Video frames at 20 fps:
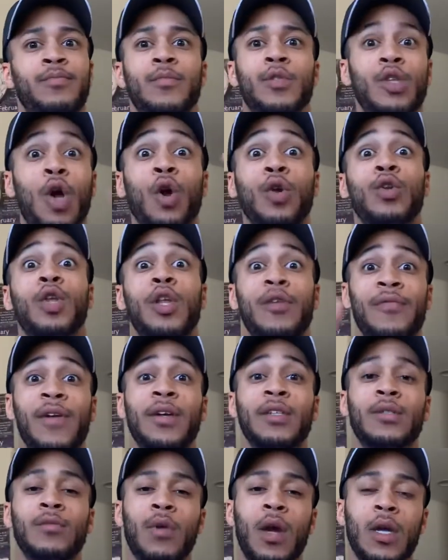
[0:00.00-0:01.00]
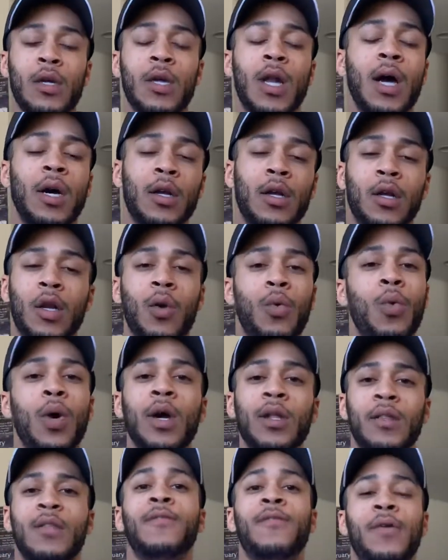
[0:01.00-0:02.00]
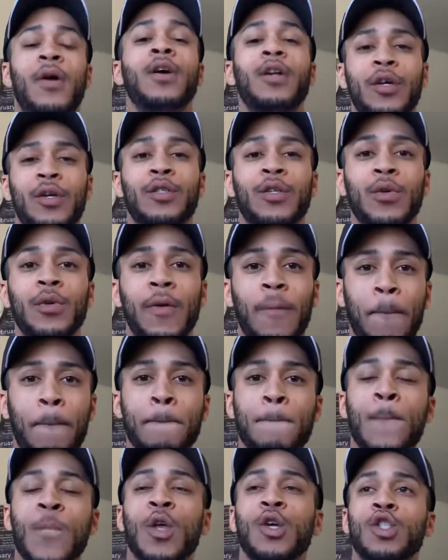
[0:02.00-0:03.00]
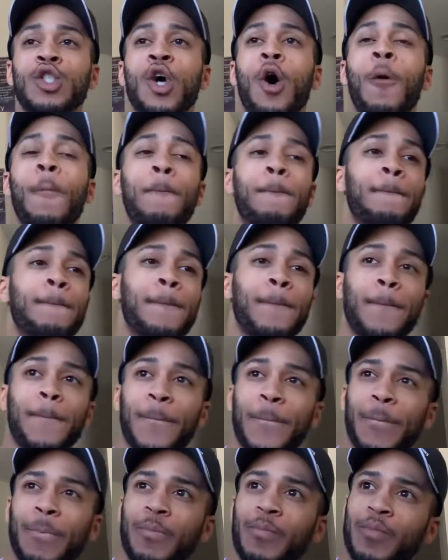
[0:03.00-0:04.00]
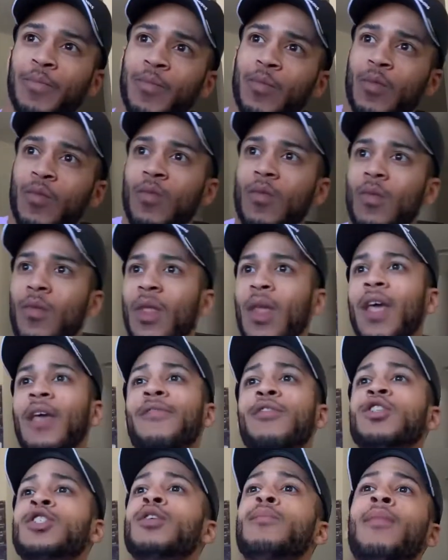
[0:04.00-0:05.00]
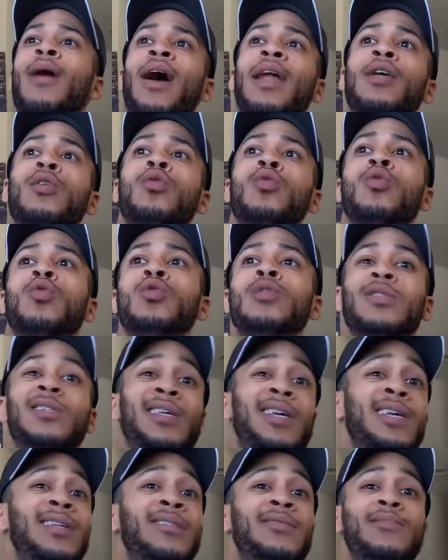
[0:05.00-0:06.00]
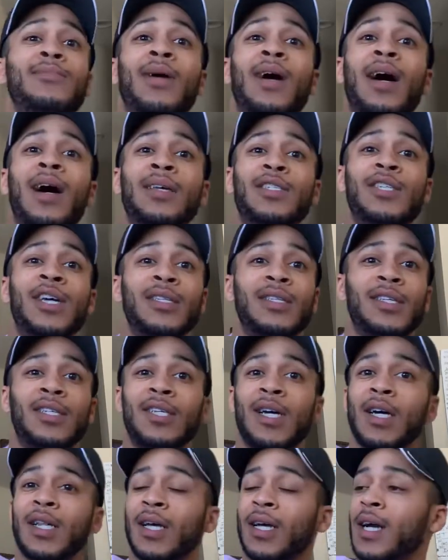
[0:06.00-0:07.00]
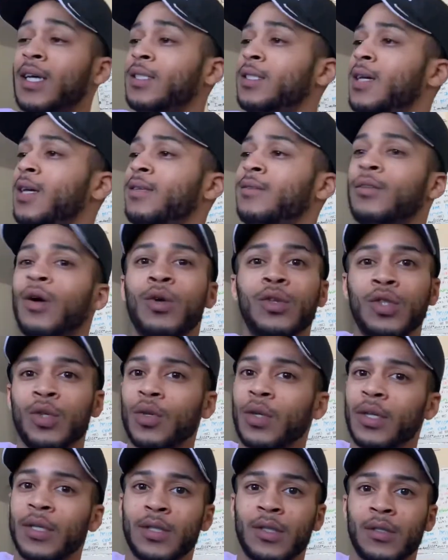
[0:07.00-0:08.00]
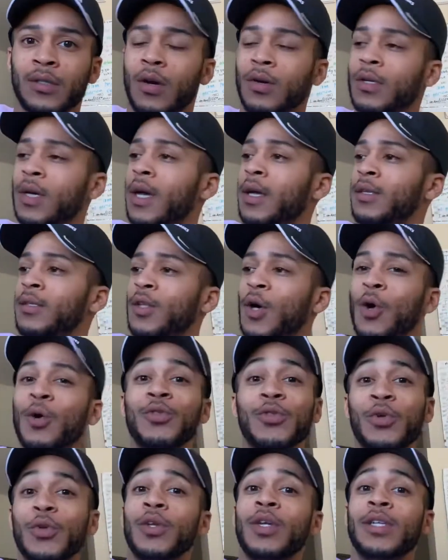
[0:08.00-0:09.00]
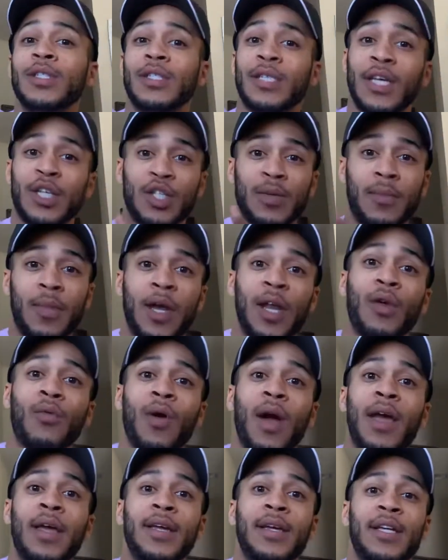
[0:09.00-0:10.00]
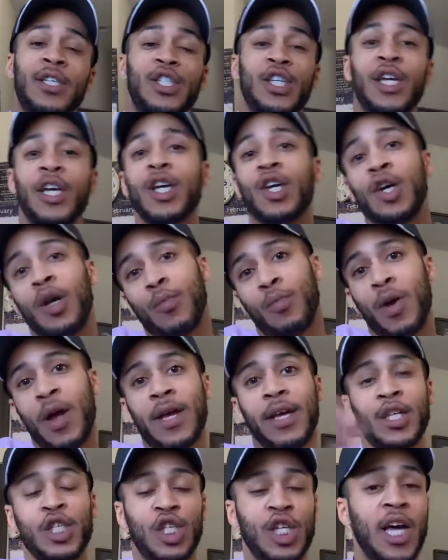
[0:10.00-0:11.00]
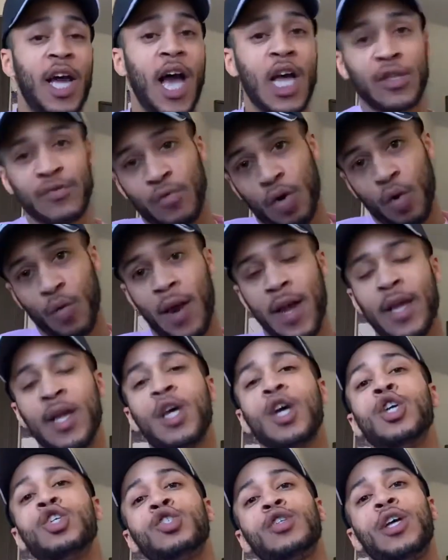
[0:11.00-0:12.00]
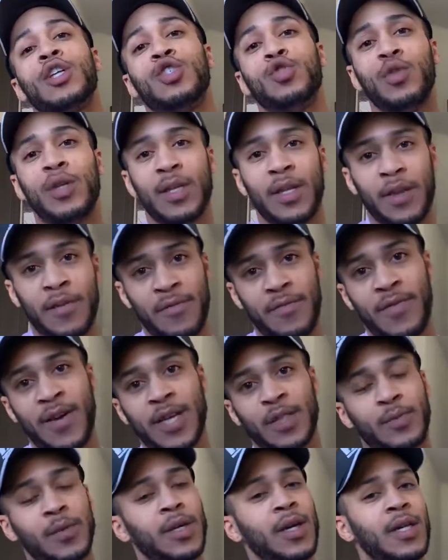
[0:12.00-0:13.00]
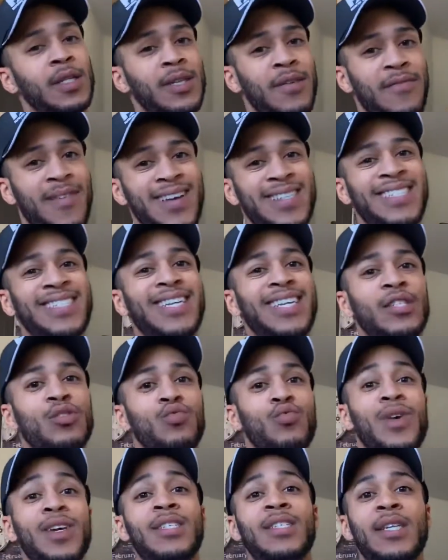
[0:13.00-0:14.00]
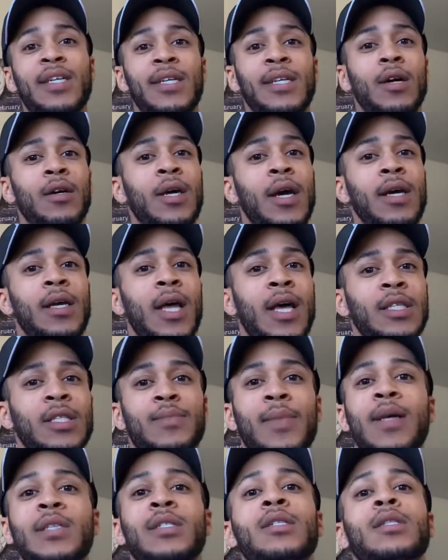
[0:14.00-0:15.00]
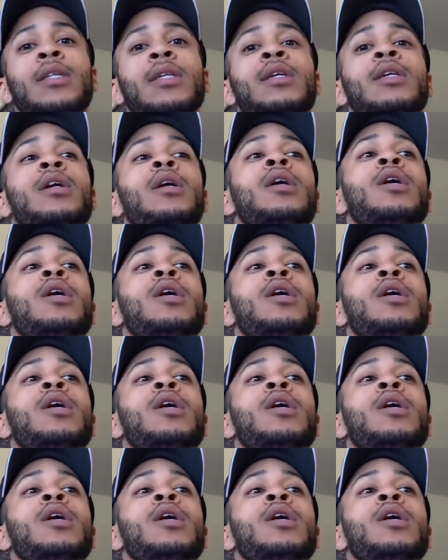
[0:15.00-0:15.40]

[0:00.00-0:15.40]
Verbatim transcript: start investing, right? You're not gonna know what the fuck you're doing. So if you're somebody who's getting by check to check, like I said, don't do this, okay? Don't do this. Get your money right, get your income right, get your cash flow right so that you can invest, because investing is risky, okay? That's basically